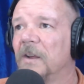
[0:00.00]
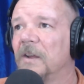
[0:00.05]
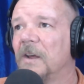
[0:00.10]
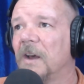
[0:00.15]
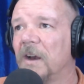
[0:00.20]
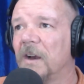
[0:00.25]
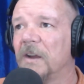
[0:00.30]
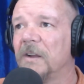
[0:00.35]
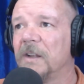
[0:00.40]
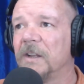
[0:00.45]

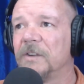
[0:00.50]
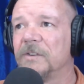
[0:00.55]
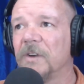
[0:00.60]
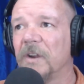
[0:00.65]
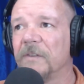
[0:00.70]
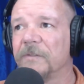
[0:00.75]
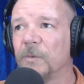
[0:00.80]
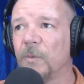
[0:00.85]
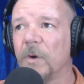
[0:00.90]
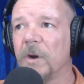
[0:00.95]
and you don't
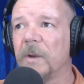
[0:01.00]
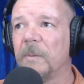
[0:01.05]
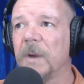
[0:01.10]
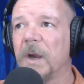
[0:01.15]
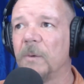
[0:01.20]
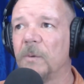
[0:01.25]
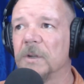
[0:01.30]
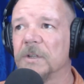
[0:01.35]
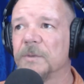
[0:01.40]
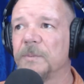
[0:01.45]
have to worry about
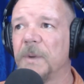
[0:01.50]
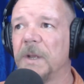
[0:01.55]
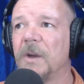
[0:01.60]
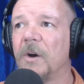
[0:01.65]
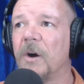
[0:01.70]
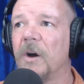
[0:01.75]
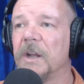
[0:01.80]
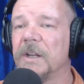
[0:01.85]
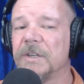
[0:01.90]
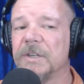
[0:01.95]
what's
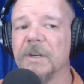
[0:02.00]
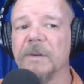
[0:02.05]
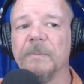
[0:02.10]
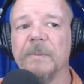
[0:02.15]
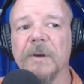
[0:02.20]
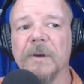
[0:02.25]
behind you. But